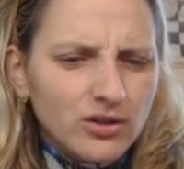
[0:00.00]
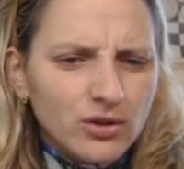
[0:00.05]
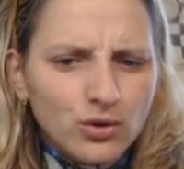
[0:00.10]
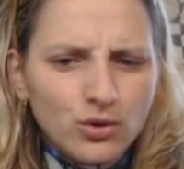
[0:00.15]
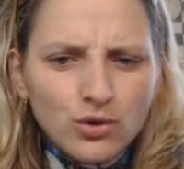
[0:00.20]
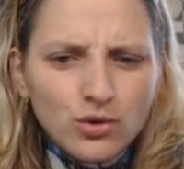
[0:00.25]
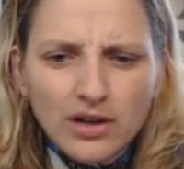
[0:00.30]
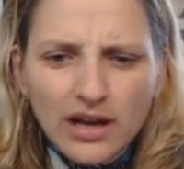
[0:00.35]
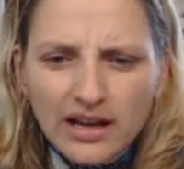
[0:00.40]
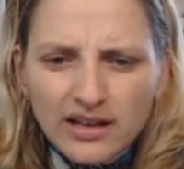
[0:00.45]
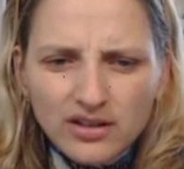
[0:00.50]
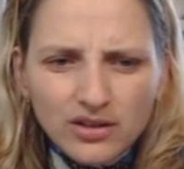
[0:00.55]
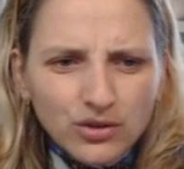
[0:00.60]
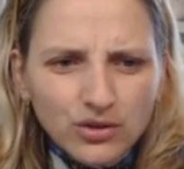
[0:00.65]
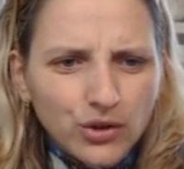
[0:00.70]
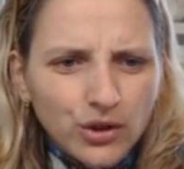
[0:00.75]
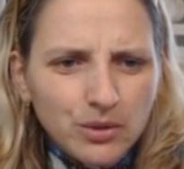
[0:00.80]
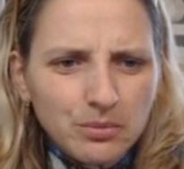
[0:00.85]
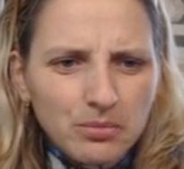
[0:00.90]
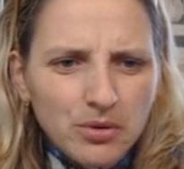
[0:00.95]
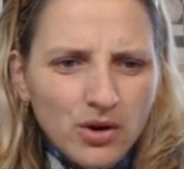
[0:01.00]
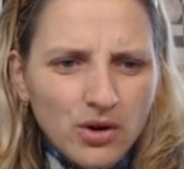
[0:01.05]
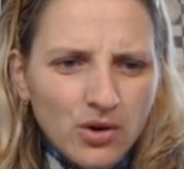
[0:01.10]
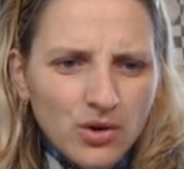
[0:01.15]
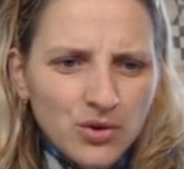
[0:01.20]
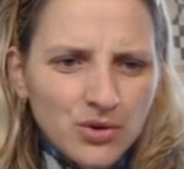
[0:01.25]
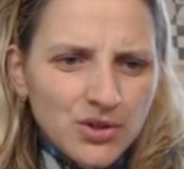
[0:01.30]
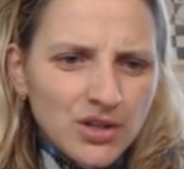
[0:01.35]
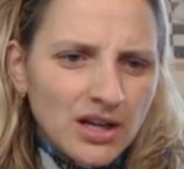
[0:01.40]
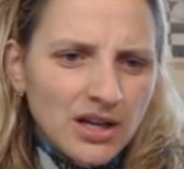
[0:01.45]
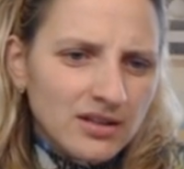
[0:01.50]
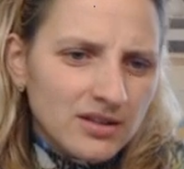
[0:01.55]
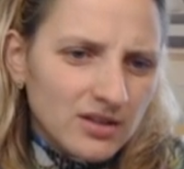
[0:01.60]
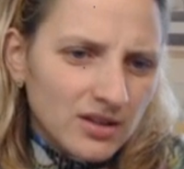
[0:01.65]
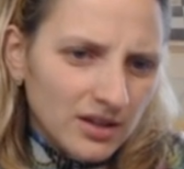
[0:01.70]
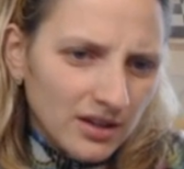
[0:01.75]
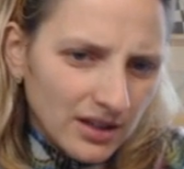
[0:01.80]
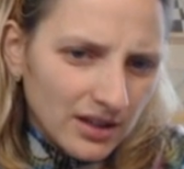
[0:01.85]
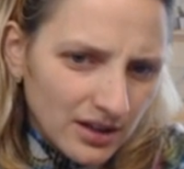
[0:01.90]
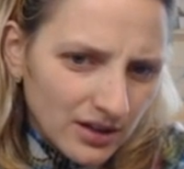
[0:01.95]
rook, extra 3 pawns,
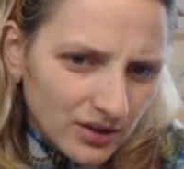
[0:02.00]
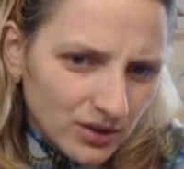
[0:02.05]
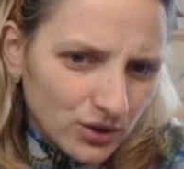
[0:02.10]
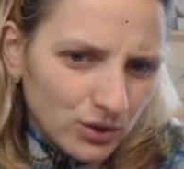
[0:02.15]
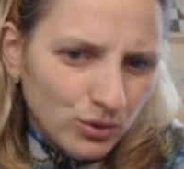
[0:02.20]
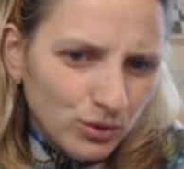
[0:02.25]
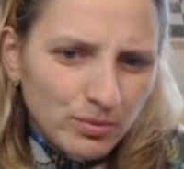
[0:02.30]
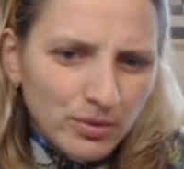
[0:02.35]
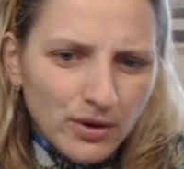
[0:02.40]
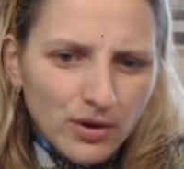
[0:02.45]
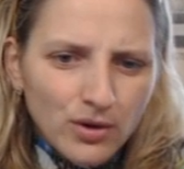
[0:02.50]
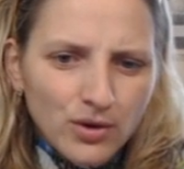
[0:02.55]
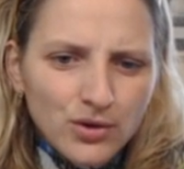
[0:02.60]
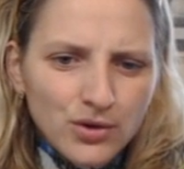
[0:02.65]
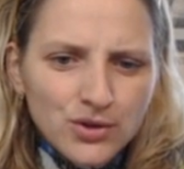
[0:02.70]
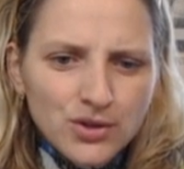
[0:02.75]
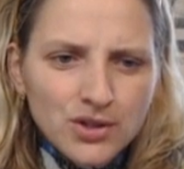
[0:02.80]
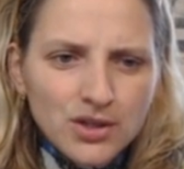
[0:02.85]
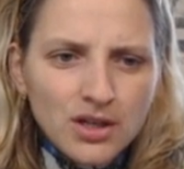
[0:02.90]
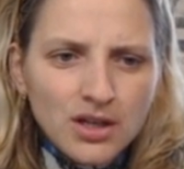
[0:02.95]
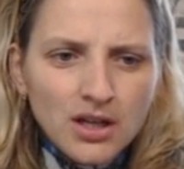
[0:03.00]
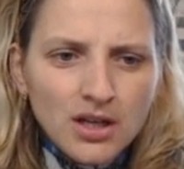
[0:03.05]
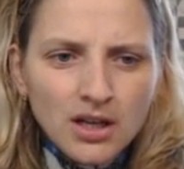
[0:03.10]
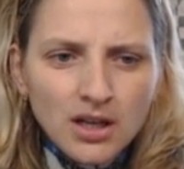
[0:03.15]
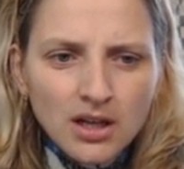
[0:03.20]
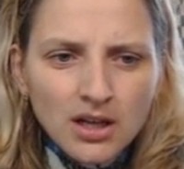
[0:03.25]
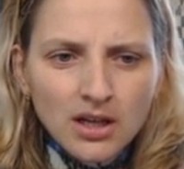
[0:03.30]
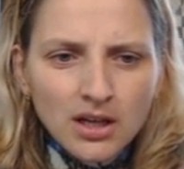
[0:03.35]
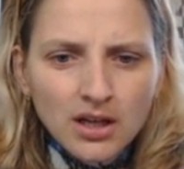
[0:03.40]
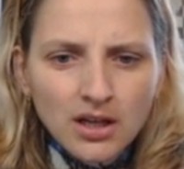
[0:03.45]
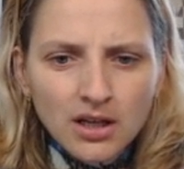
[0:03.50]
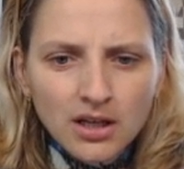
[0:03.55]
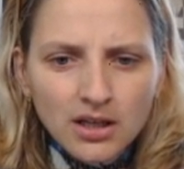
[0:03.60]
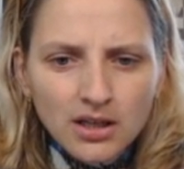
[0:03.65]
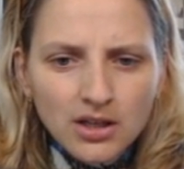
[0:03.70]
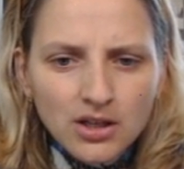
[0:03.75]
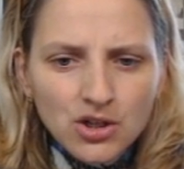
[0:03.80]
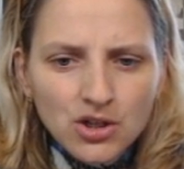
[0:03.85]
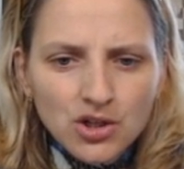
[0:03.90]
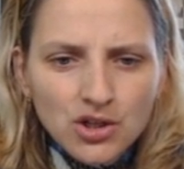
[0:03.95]
extra here 2 pawns.
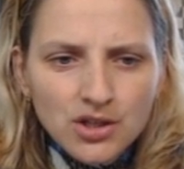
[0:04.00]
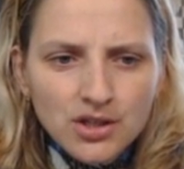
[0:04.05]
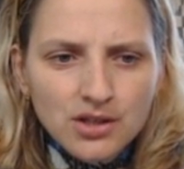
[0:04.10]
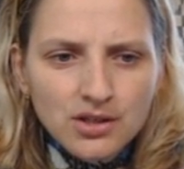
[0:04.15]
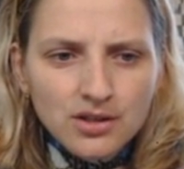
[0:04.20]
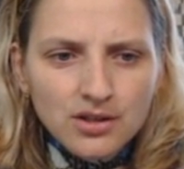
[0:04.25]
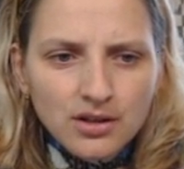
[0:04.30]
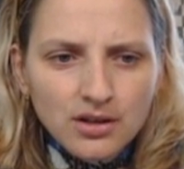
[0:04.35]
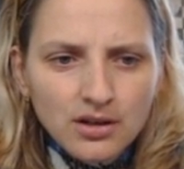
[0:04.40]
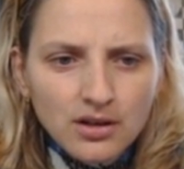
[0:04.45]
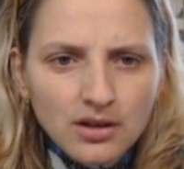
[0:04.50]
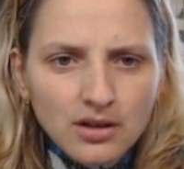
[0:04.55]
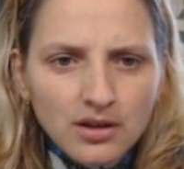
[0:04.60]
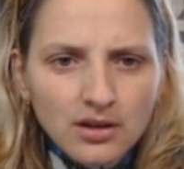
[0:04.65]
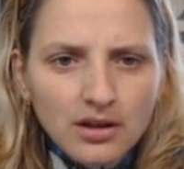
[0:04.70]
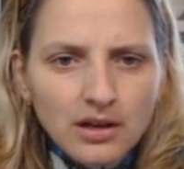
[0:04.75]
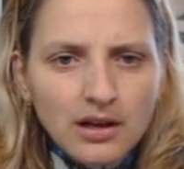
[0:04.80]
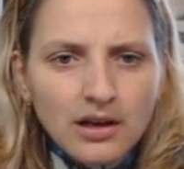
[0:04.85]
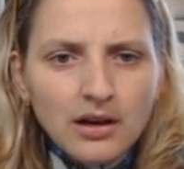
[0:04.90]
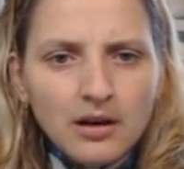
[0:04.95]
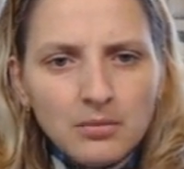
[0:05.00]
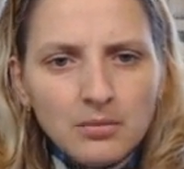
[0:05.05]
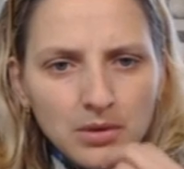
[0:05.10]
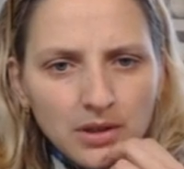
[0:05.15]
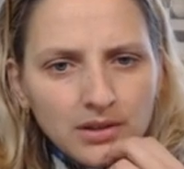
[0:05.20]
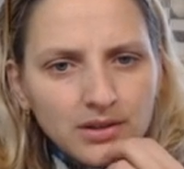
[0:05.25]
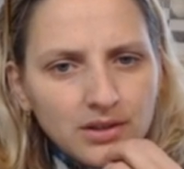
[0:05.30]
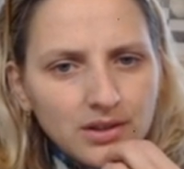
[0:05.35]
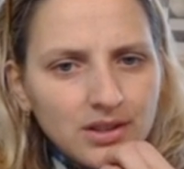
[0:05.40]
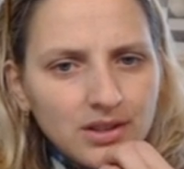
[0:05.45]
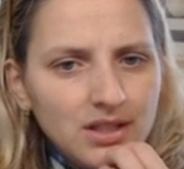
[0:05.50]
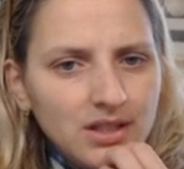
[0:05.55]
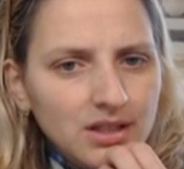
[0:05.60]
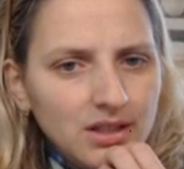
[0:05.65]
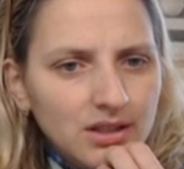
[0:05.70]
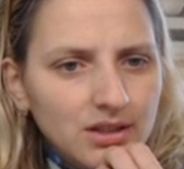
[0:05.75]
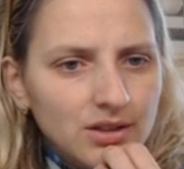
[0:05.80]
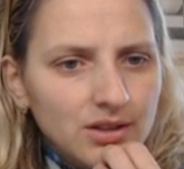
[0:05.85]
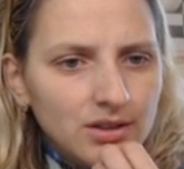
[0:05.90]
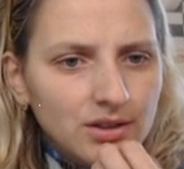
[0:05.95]
He just, yeah, blunder
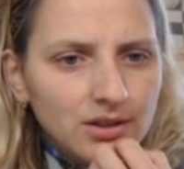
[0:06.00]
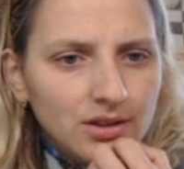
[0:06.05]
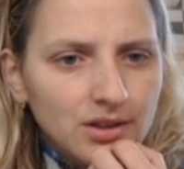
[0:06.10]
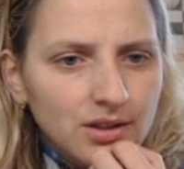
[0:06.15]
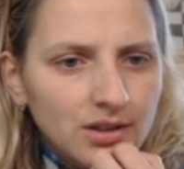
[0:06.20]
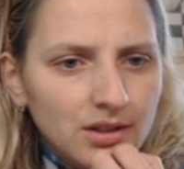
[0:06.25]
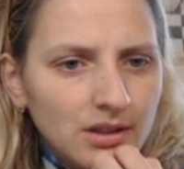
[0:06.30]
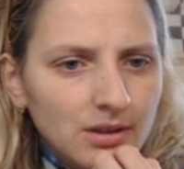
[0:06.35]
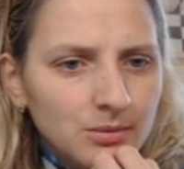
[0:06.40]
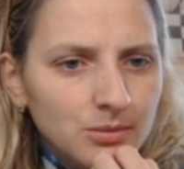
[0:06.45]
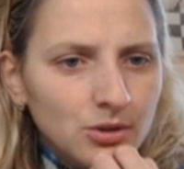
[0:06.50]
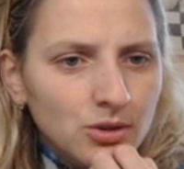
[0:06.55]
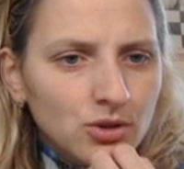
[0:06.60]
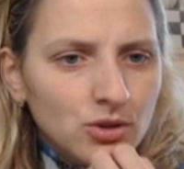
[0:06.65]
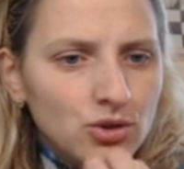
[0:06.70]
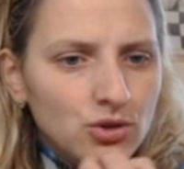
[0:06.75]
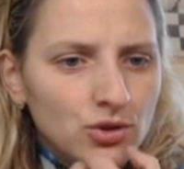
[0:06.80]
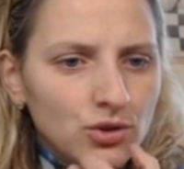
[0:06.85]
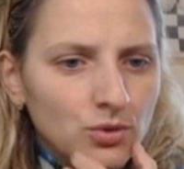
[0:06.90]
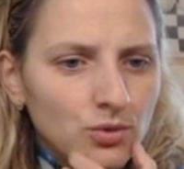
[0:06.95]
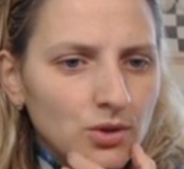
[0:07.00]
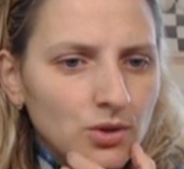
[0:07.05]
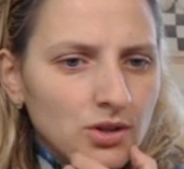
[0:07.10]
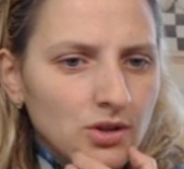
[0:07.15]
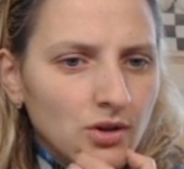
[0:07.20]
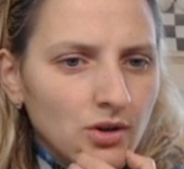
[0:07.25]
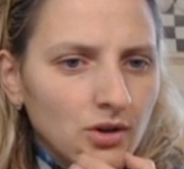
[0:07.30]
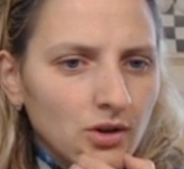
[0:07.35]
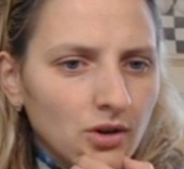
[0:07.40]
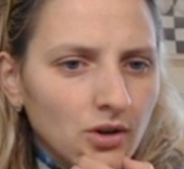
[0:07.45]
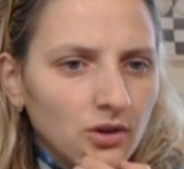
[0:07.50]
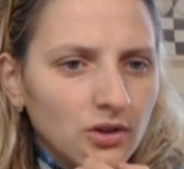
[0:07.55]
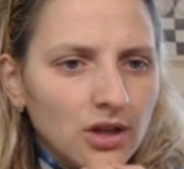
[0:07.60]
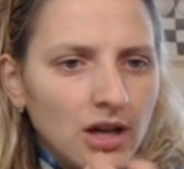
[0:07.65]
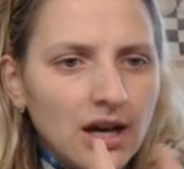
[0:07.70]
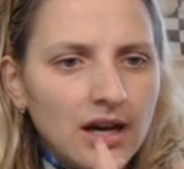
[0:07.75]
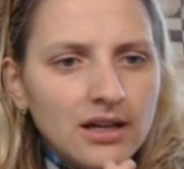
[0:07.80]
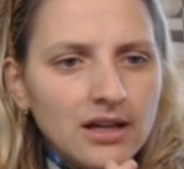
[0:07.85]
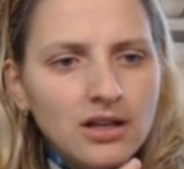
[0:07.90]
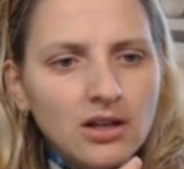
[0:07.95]
here. I'm not sure what's going on.
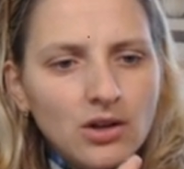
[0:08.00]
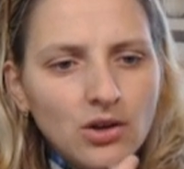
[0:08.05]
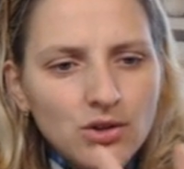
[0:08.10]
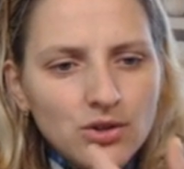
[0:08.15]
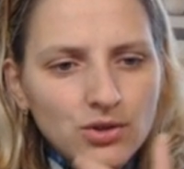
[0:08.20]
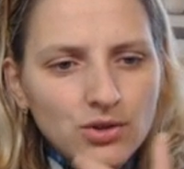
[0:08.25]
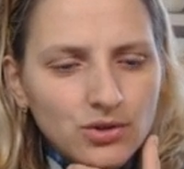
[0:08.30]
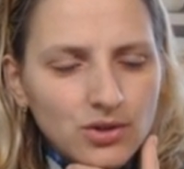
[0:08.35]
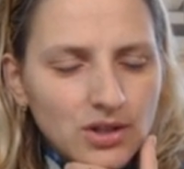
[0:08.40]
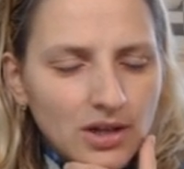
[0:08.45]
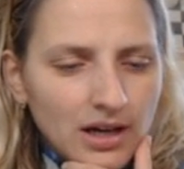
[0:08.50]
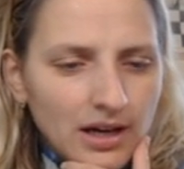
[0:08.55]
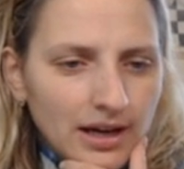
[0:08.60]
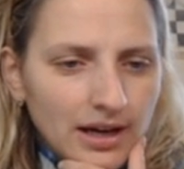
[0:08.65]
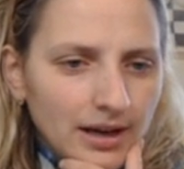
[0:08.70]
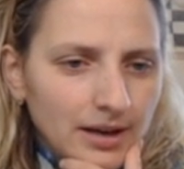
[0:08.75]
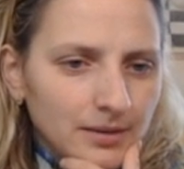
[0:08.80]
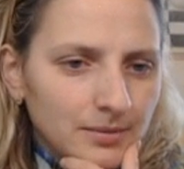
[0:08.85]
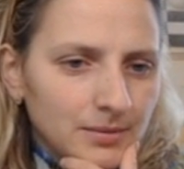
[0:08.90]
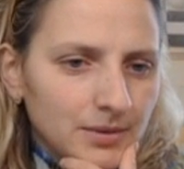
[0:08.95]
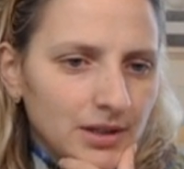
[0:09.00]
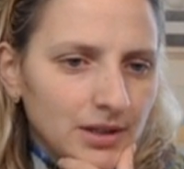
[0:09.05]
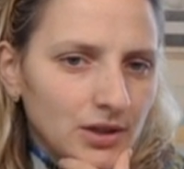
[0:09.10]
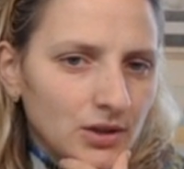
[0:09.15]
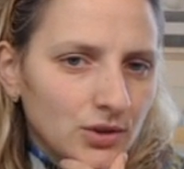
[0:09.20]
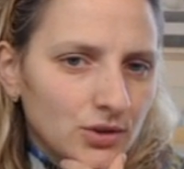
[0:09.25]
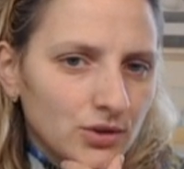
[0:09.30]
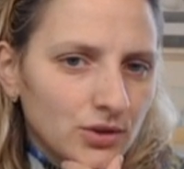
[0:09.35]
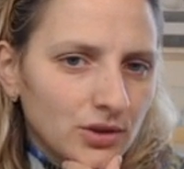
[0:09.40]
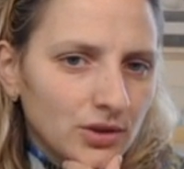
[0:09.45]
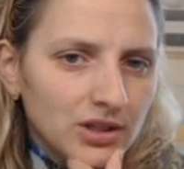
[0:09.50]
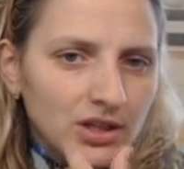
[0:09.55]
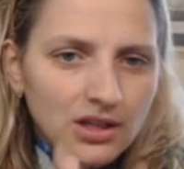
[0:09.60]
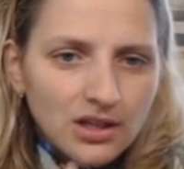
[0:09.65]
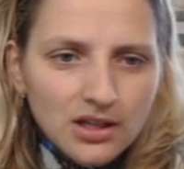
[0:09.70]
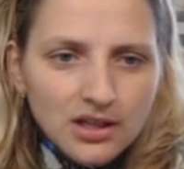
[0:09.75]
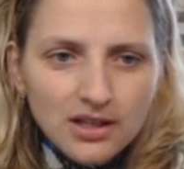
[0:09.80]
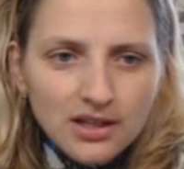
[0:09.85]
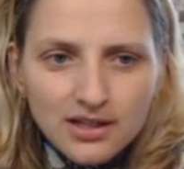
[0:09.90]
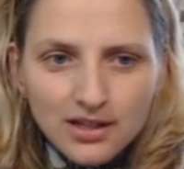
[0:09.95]
Ah, he lost on time.
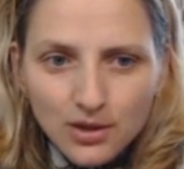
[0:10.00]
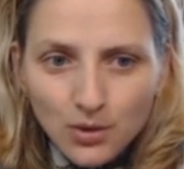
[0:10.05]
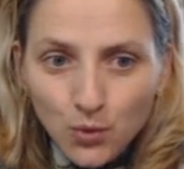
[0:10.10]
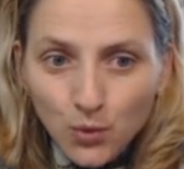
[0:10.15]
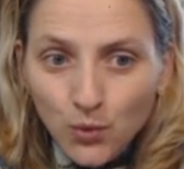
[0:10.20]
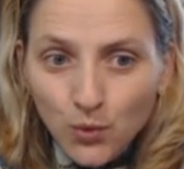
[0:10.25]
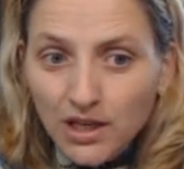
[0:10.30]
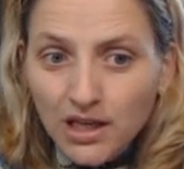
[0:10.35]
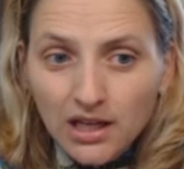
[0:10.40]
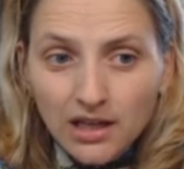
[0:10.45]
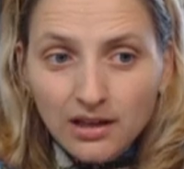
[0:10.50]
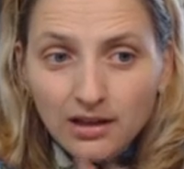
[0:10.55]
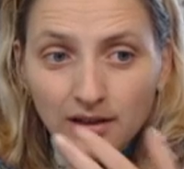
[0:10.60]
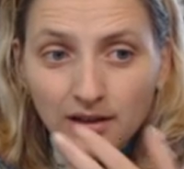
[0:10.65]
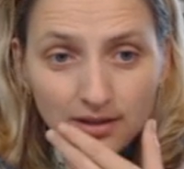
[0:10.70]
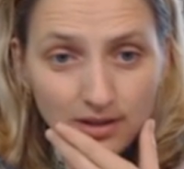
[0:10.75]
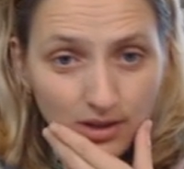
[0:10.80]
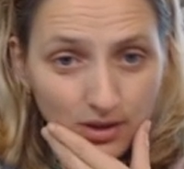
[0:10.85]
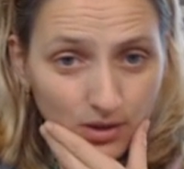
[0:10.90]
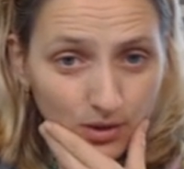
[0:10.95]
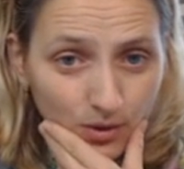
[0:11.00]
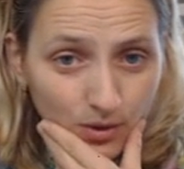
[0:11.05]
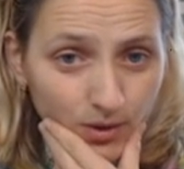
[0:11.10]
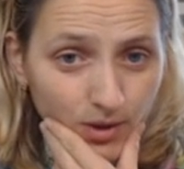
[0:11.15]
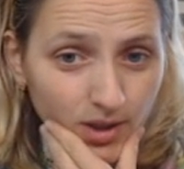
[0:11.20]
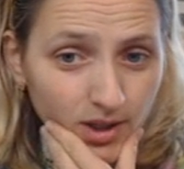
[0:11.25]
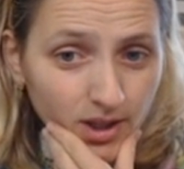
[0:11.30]
He's still winning, so...